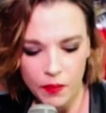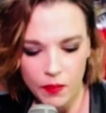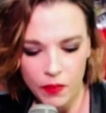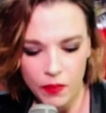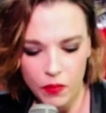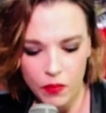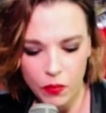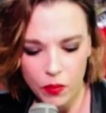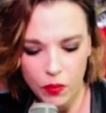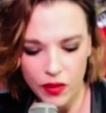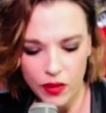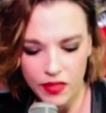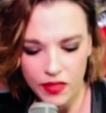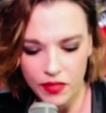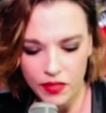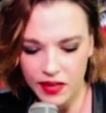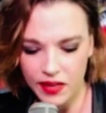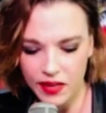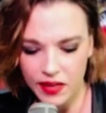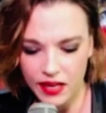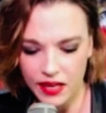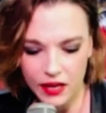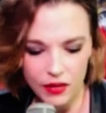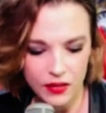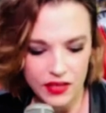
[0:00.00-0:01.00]
with,
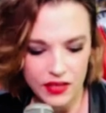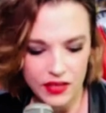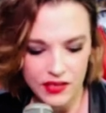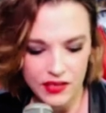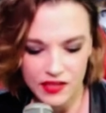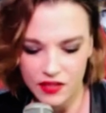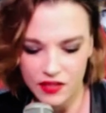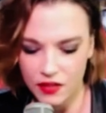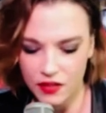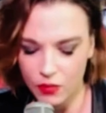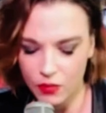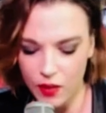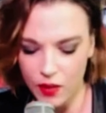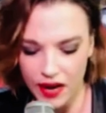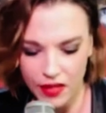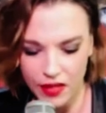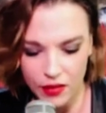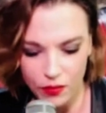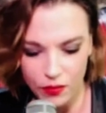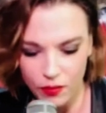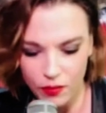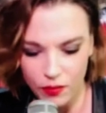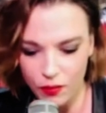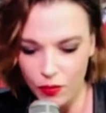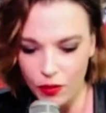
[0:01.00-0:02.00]
you know, the way
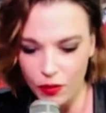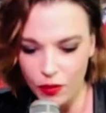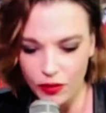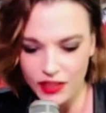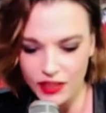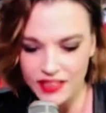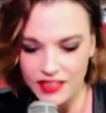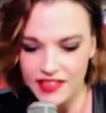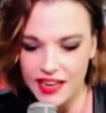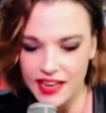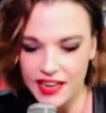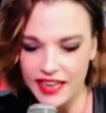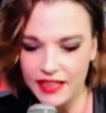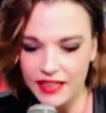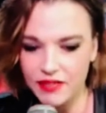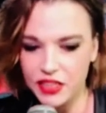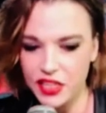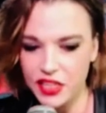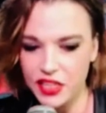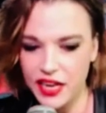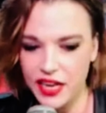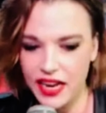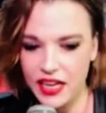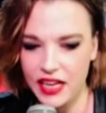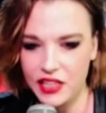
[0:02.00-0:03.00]
the world has kind of
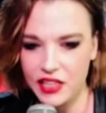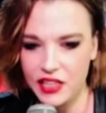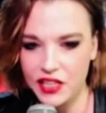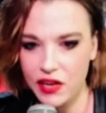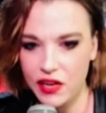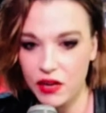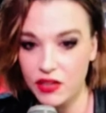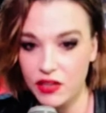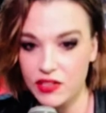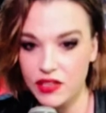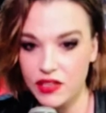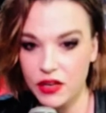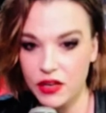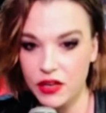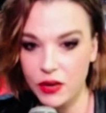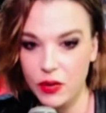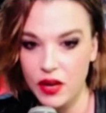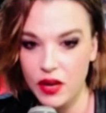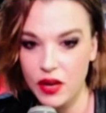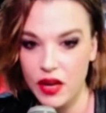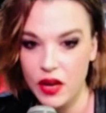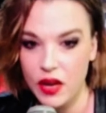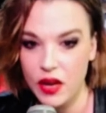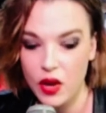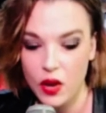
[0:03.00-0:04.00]
changed. And also
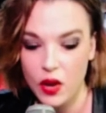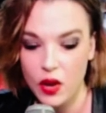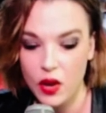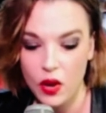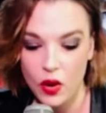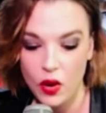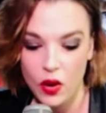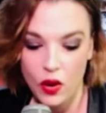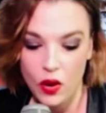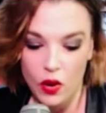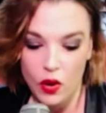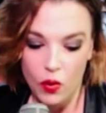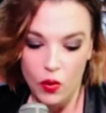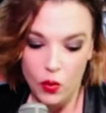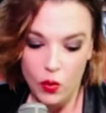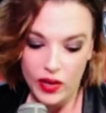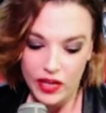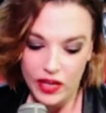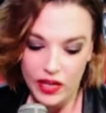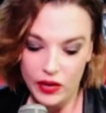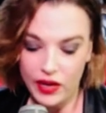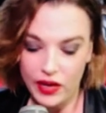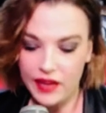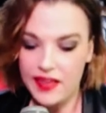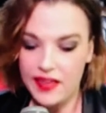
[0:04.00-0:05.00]
when
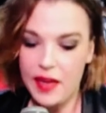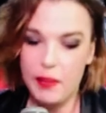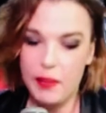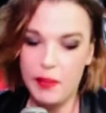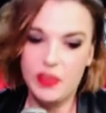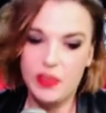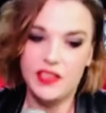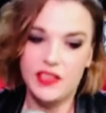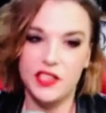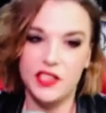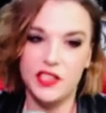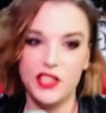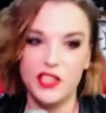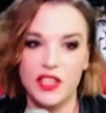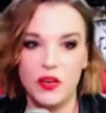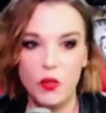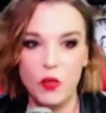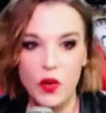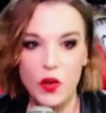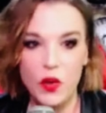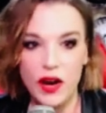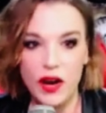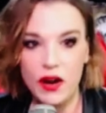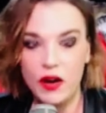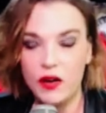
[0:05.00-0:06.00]
you're in that
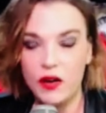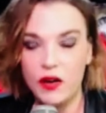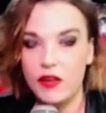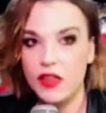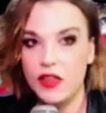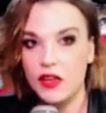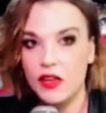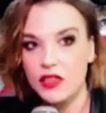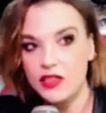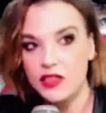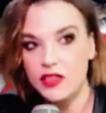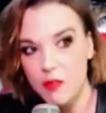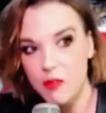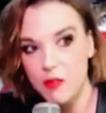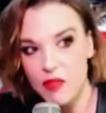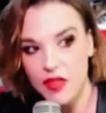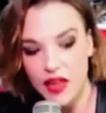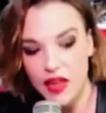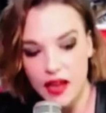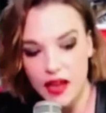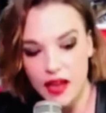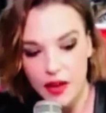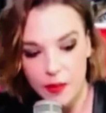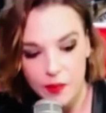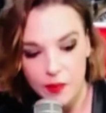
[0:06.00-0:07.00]
position where there's
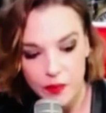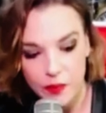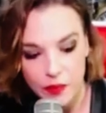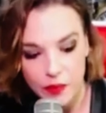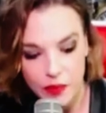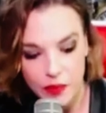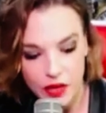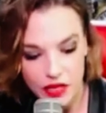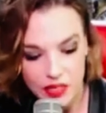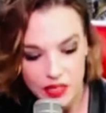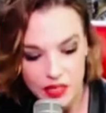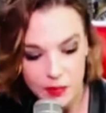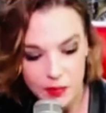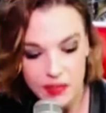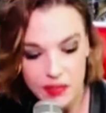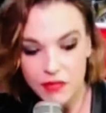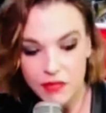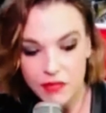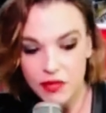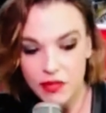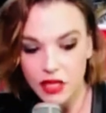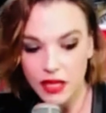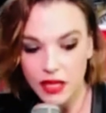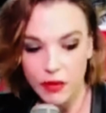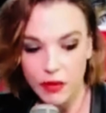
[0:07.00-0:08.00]
something
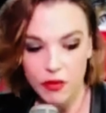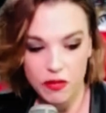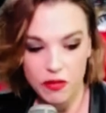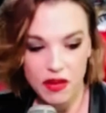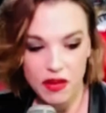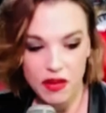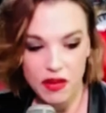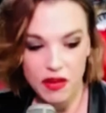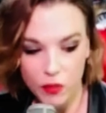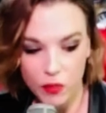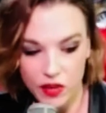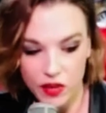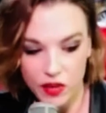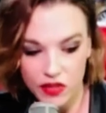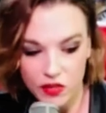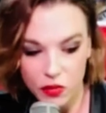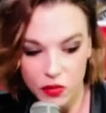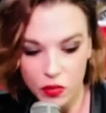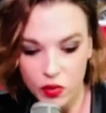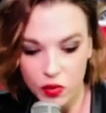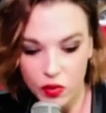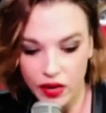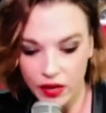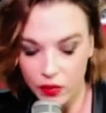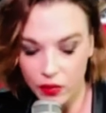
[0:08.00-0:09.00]
specifically with me with
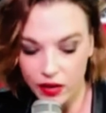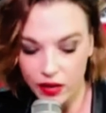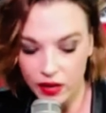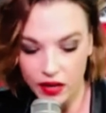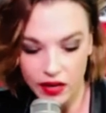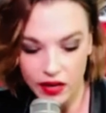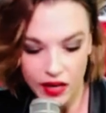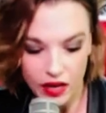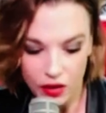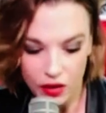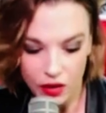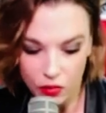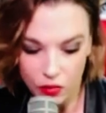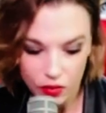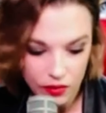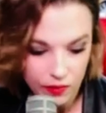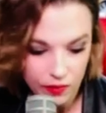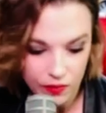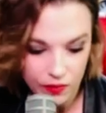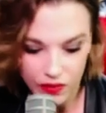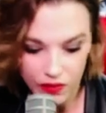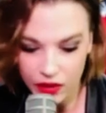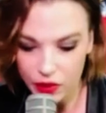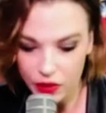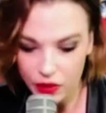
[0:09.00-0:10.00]
touring, we're
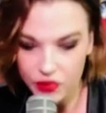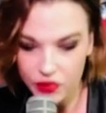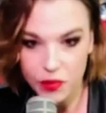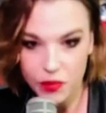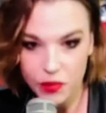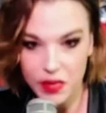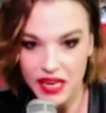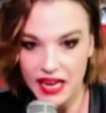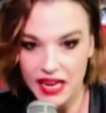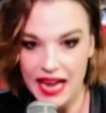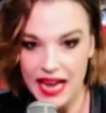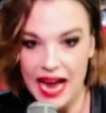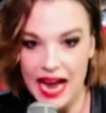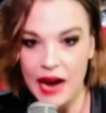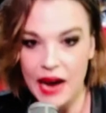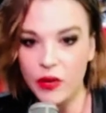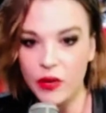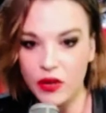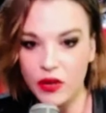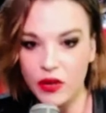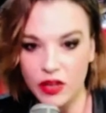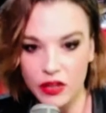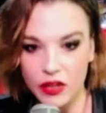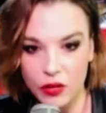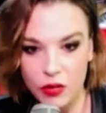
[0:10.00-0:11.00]
used to being
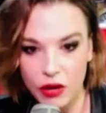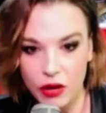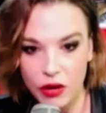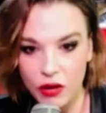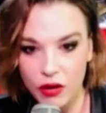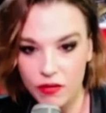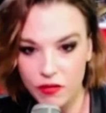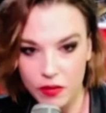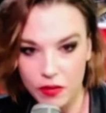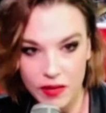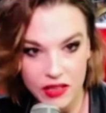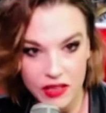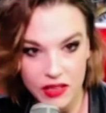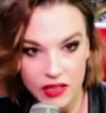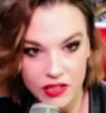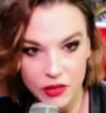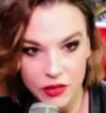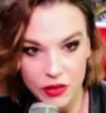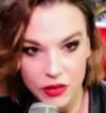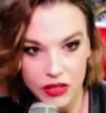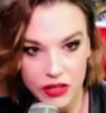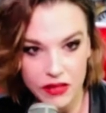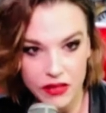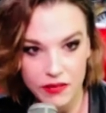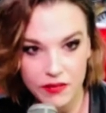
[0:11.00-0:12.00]
out on the road for about
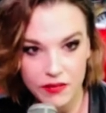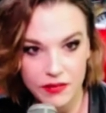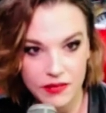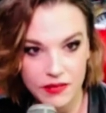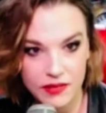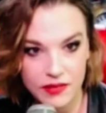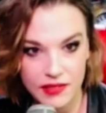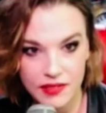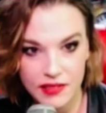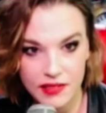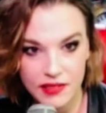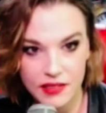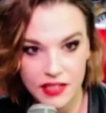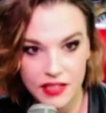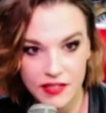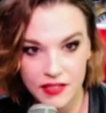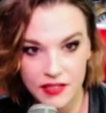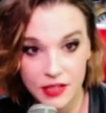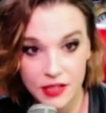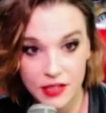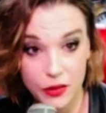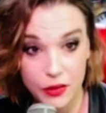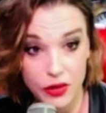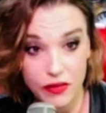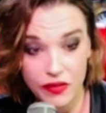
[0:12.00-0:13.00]
200 to
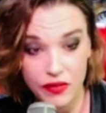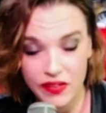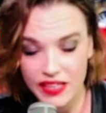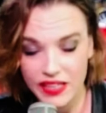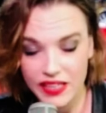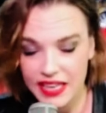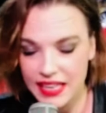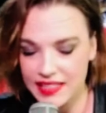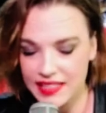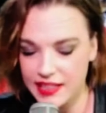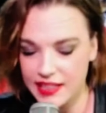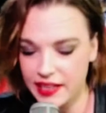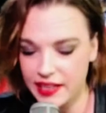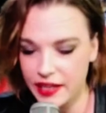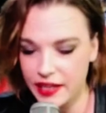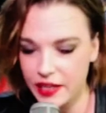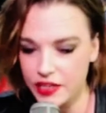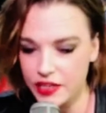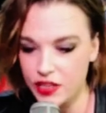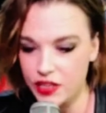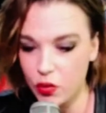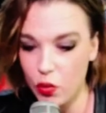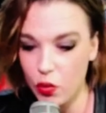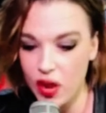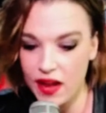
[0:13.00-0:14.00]
250 days a year.
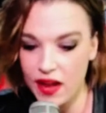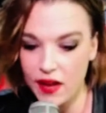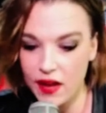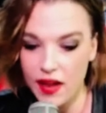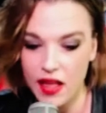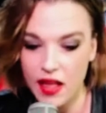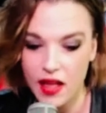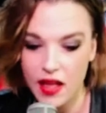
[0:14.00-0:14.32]
So when